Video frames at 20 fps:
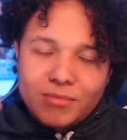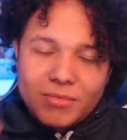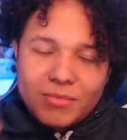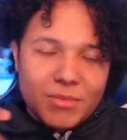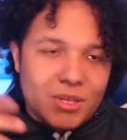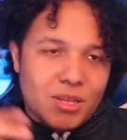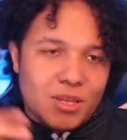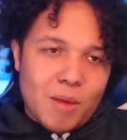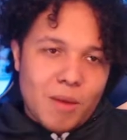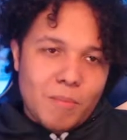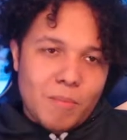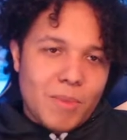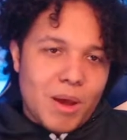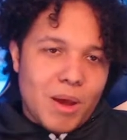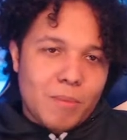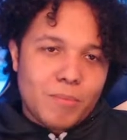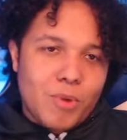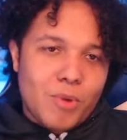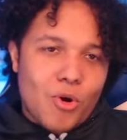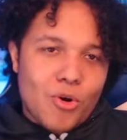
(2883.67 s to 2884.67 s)
Yeah,
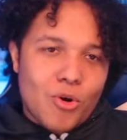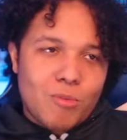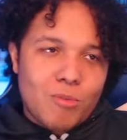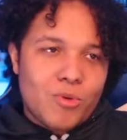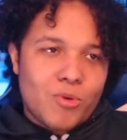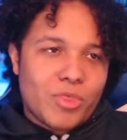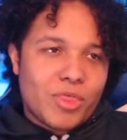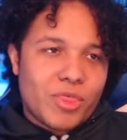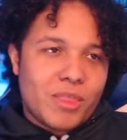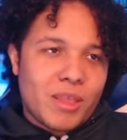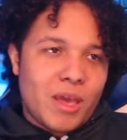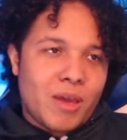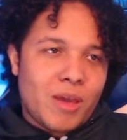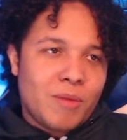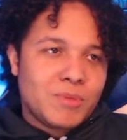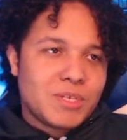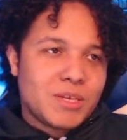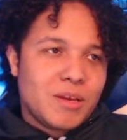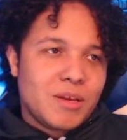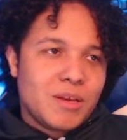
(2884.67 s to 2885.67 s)
I'm horrible with
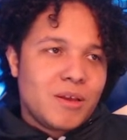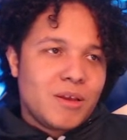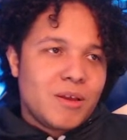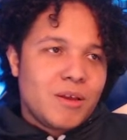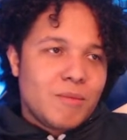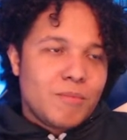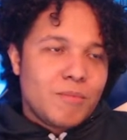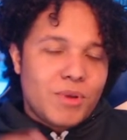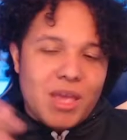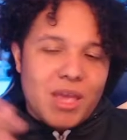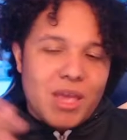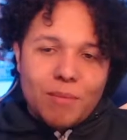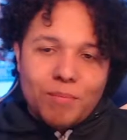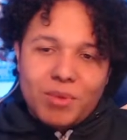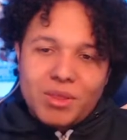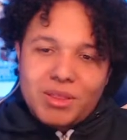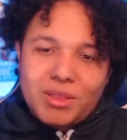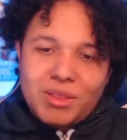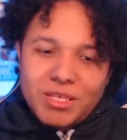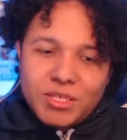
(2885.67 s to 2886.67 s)
names, but yeah,
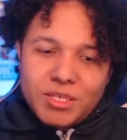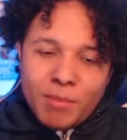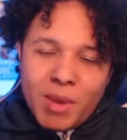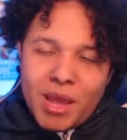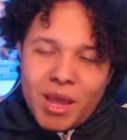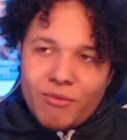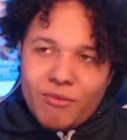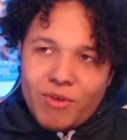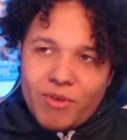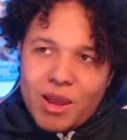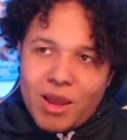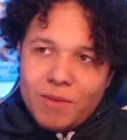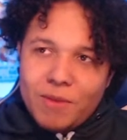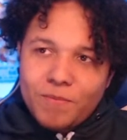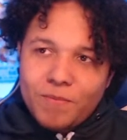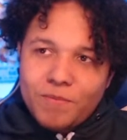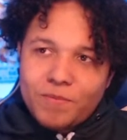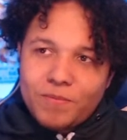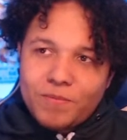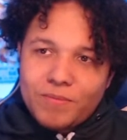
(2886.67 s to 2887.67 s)
but this man, right?
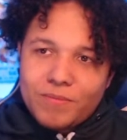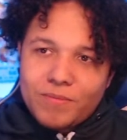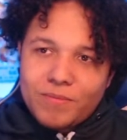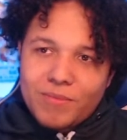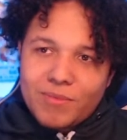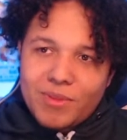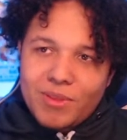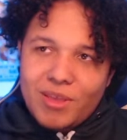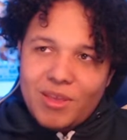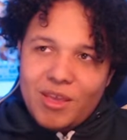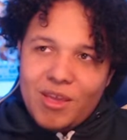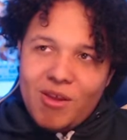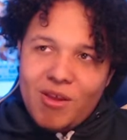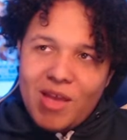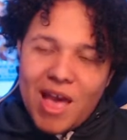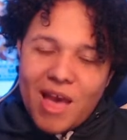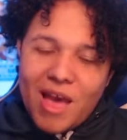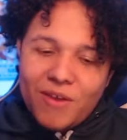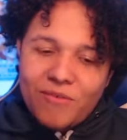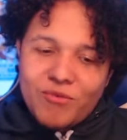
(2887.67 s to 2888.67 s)
He
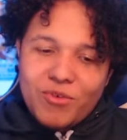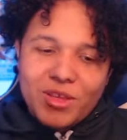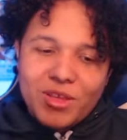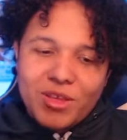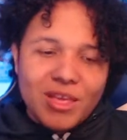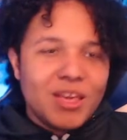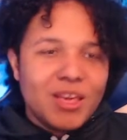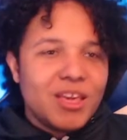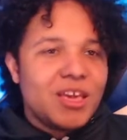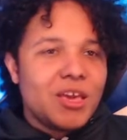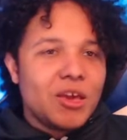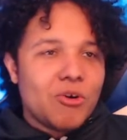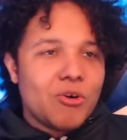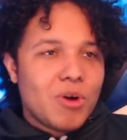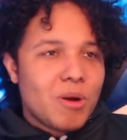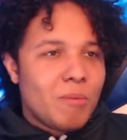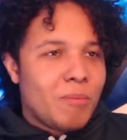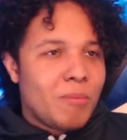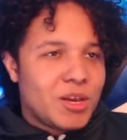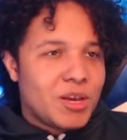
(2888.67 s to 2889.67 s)
had freaking
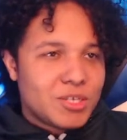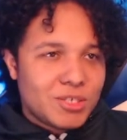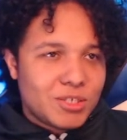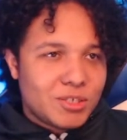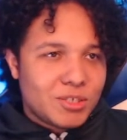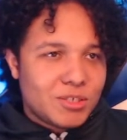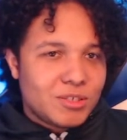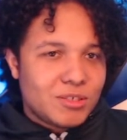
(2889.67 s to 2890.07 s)
Gilgamesh,